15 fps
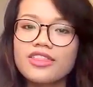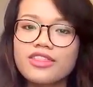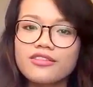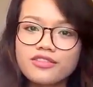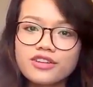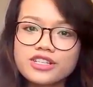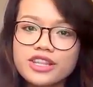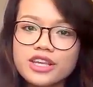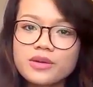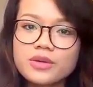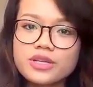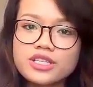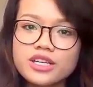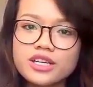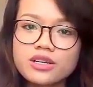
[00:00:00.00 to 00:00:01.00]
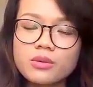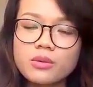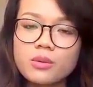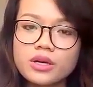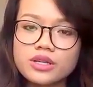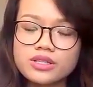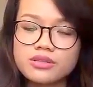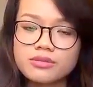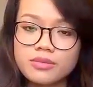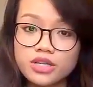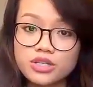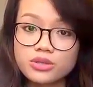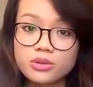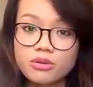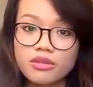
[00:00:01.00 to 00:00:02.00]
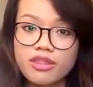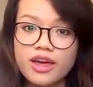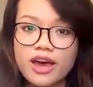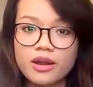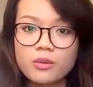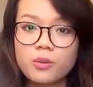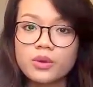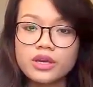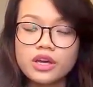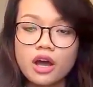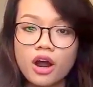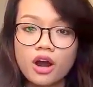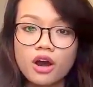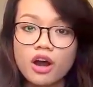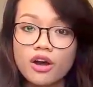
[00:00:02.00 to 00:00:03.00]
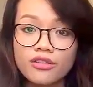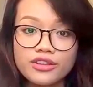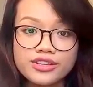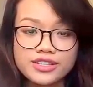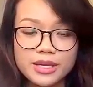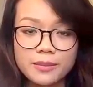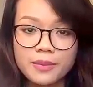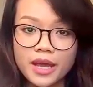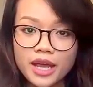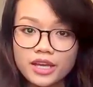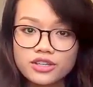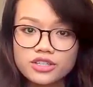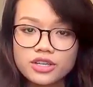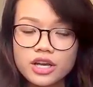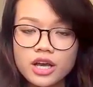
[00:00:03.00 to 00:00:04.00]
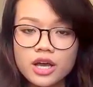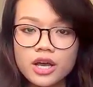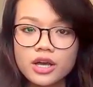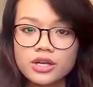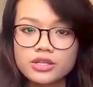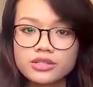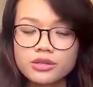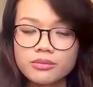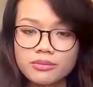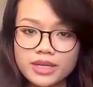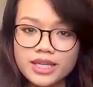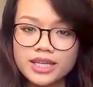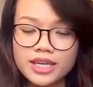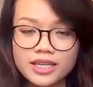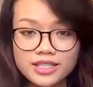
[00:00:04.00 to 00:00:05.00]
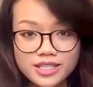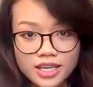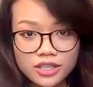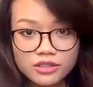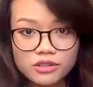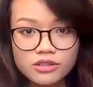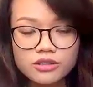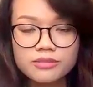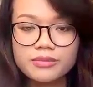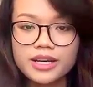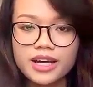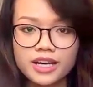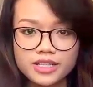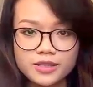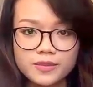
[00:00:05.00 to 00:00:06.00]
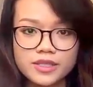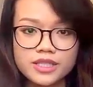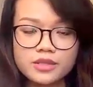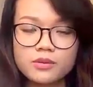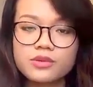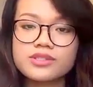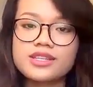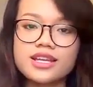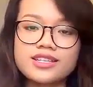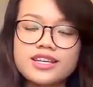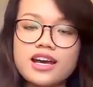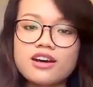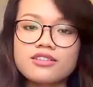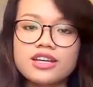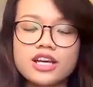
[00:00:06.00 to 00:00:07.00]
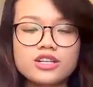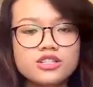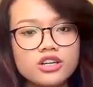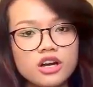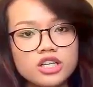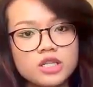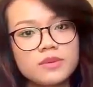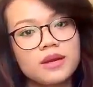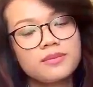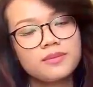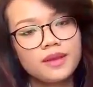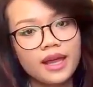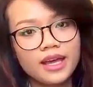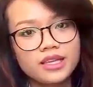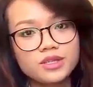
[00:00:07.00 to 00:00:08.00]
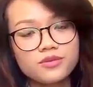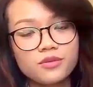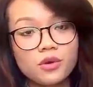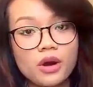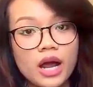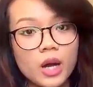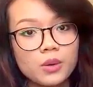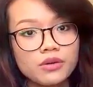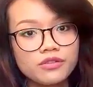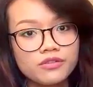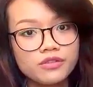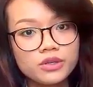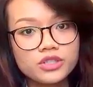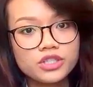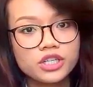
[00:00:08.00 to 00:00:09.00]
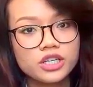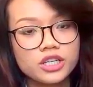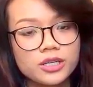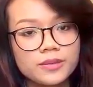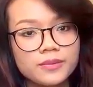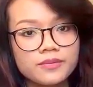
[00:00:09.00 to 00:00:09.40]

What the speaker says: The first thing we did was to make sure that we are on the same page. So me and Daniel, my husband, sat down and talked about plans for our future.